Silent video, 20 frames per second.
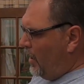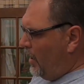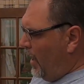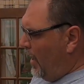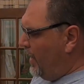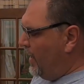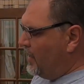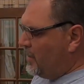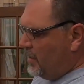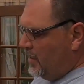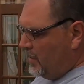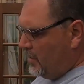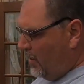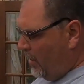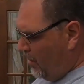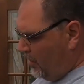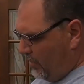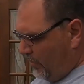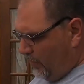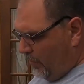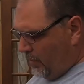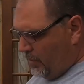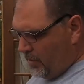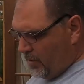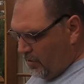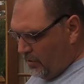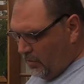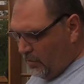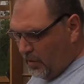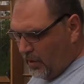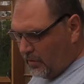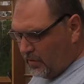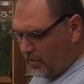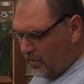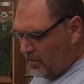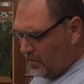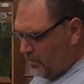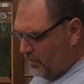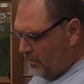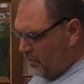I guess that's controversial about the
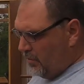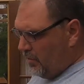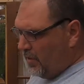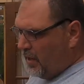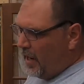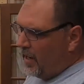excluder.